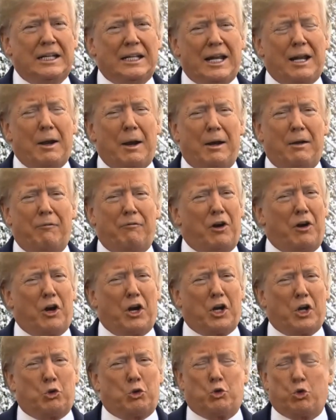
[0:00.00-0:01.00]
A
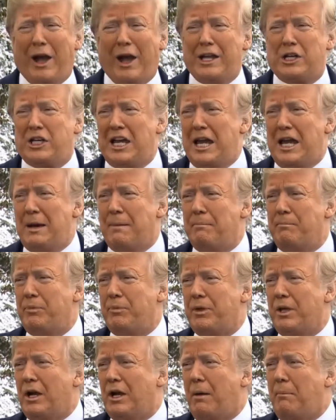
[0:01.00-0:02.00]
very great team,
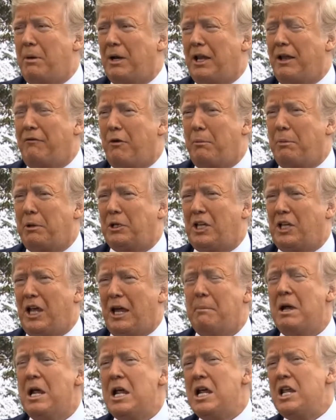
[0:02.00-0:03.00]
an unbelievable
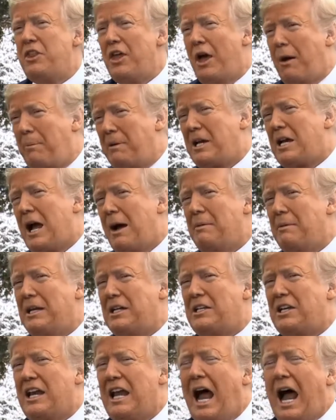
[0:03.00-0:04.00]
team. They'll be coming
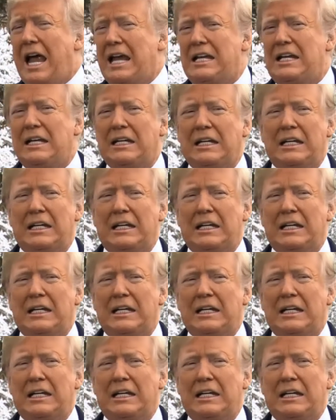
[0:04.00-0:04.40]
tonight.